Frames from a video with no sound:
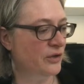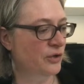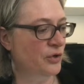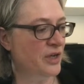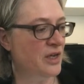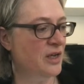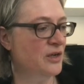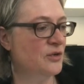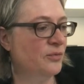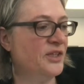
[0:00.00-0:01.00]
looking
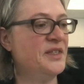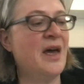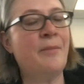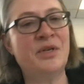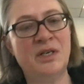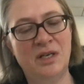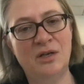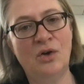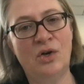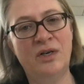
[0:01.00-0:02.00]
into what's
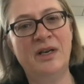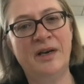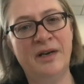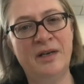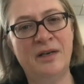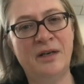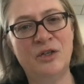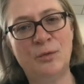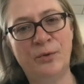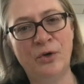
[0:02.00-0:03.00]
happening online, and I
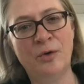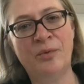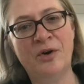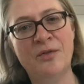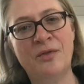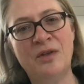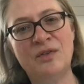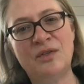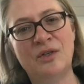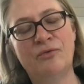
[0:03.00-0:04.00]
spoke about
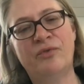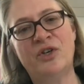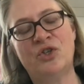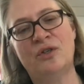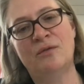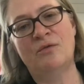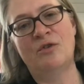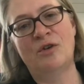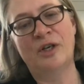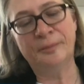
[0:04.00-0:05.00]
these Russian